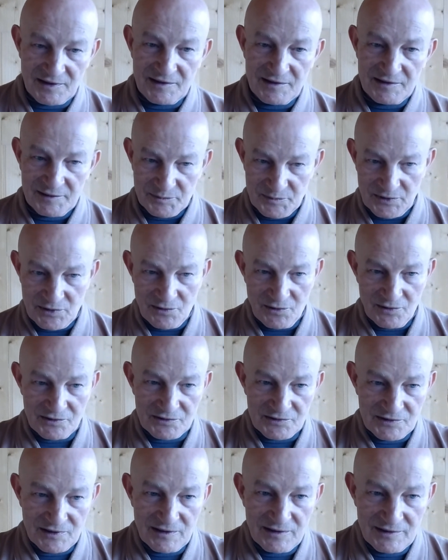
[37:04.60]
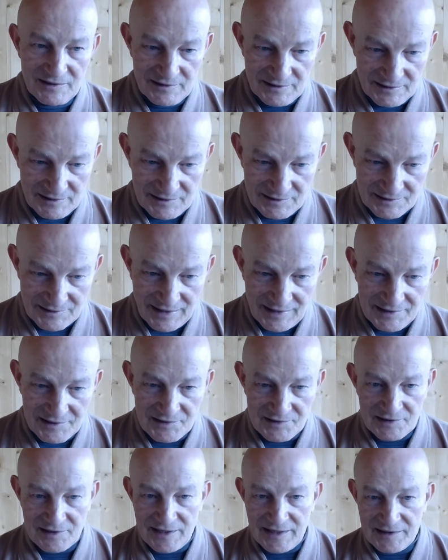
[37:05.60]
because it
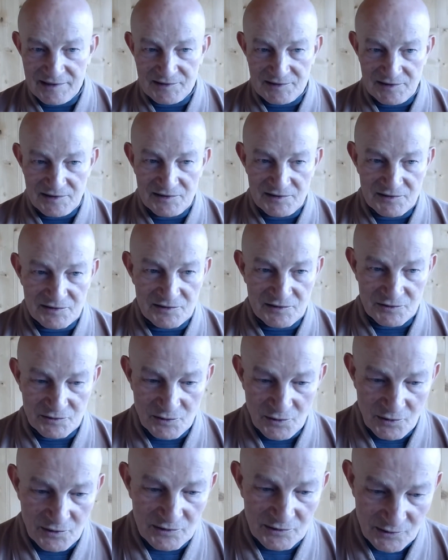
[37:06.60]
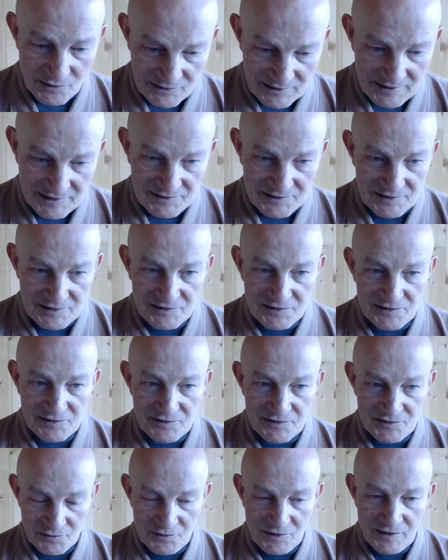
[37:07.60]
neither exists nor non-exists.
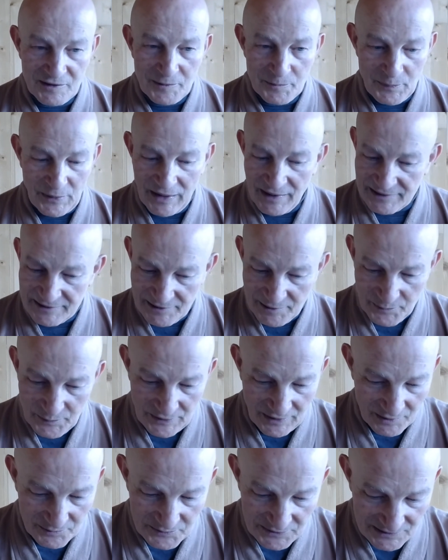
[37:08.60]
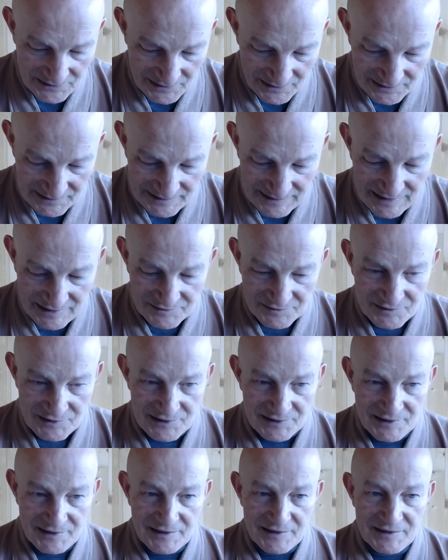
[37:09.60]
So Pragya Paramita
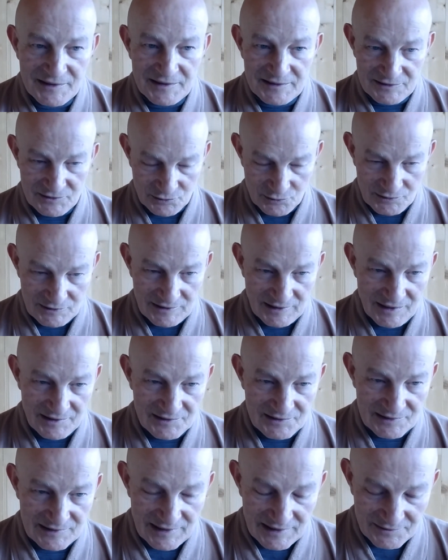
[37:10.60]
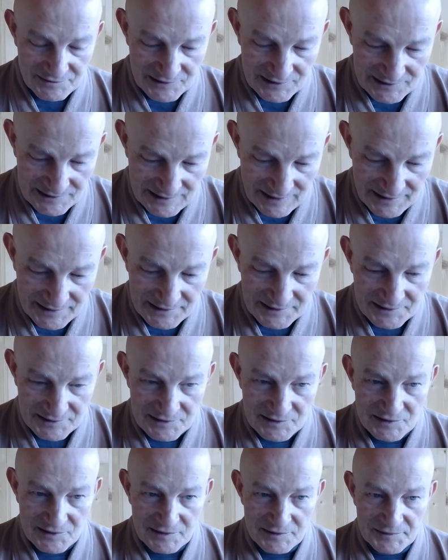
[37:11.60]
sutras never tired
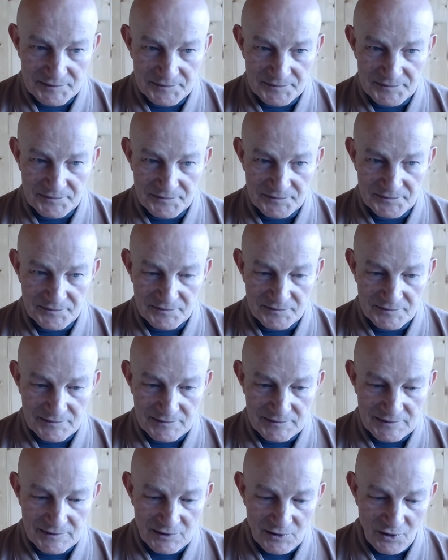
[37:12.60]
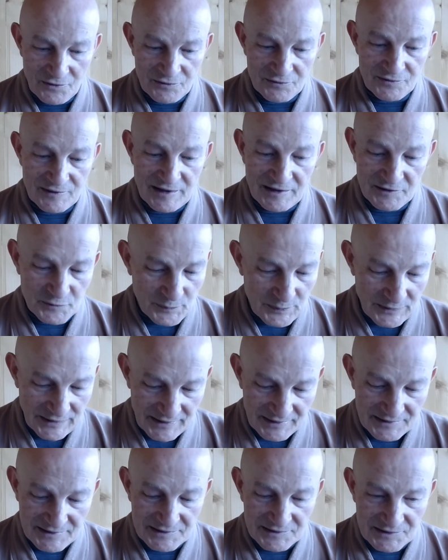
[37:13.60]
of
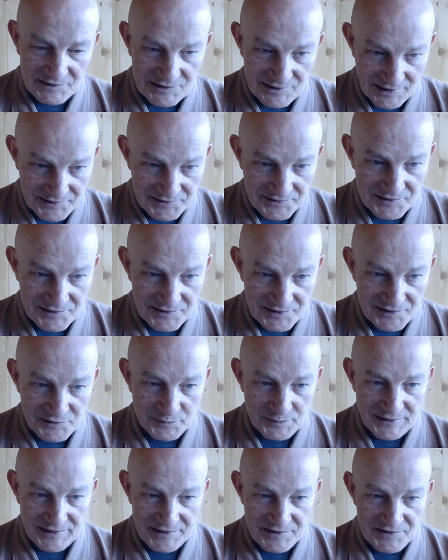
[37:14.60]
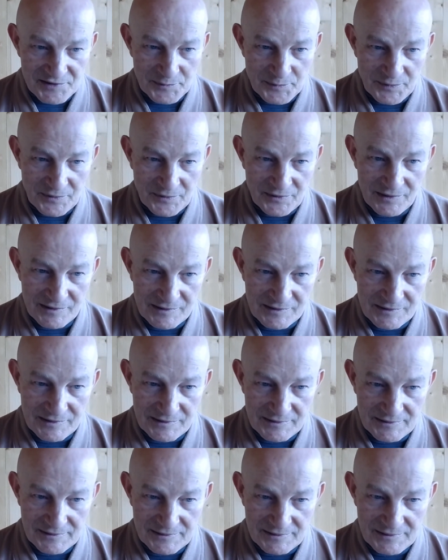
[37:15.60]
explaining just this principle,
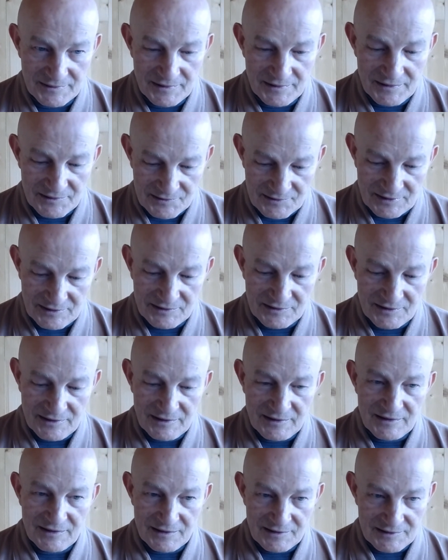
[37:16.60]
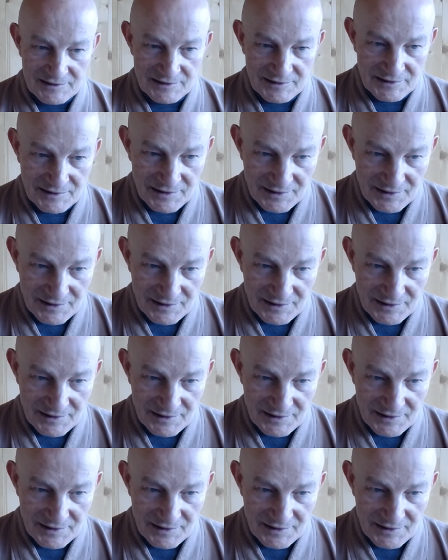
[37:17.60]
that the